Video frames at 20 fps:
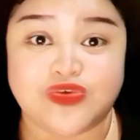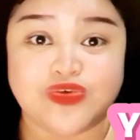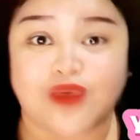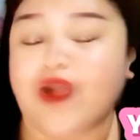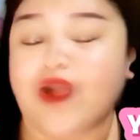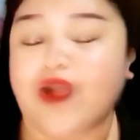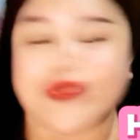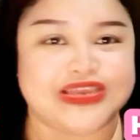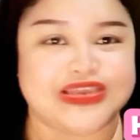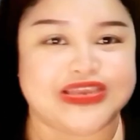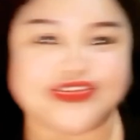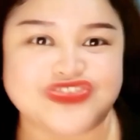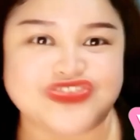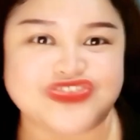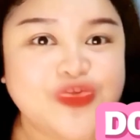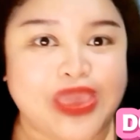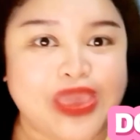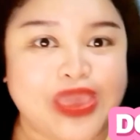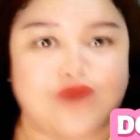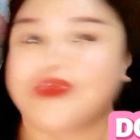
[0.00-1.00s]
How are you
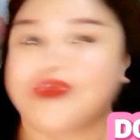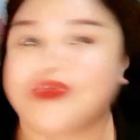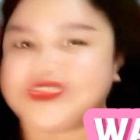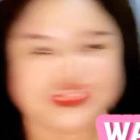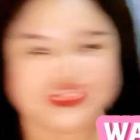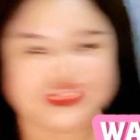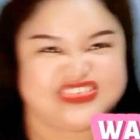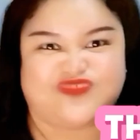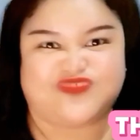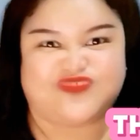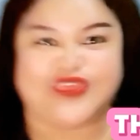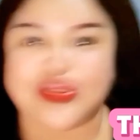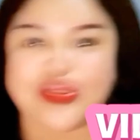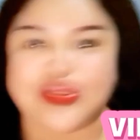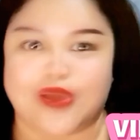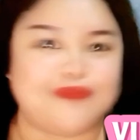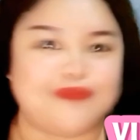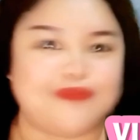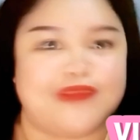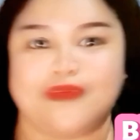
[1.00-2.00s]
doing? Watch this video
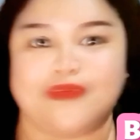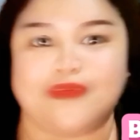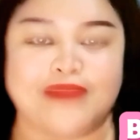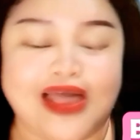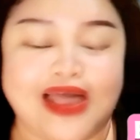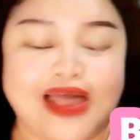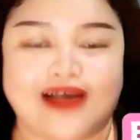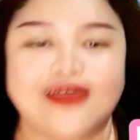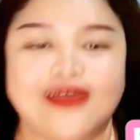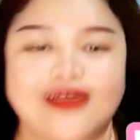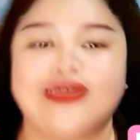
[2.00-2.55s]
and blah, blah, blah.